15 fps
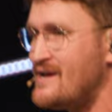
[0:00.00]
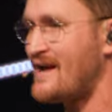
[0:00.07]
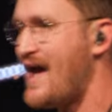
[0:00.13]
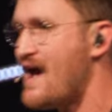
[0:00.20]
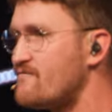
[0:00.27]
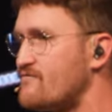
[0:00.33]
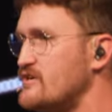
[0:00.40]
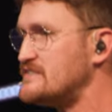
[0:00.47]

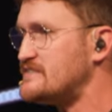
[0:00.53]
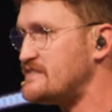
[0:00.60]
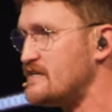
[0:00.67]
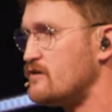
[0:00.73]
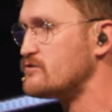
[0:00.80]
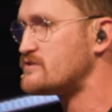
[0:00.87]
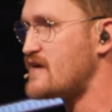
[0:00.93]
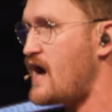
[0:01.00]
every
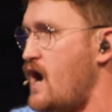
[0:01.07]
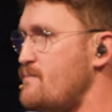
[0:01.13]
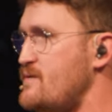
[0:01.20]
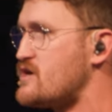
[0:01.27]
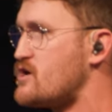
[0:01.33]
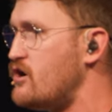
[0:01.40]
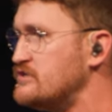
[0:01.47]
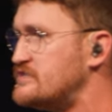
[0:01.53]
single time he
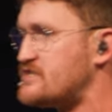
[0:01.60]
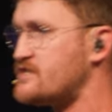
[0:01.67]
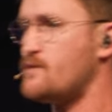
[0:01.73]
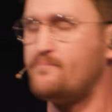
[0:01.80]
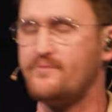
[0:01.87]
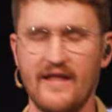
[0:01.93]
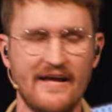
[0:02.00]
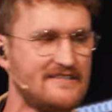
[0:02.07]
goes to the
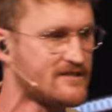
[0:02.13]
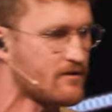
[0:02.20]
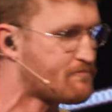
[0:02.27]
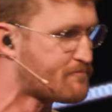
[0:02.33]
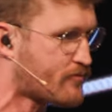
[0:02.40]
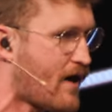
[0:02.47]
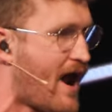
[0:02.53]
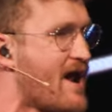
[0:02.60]
place of
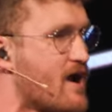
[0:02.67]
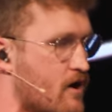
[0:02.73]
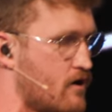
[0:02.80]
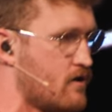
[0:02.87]
prayer.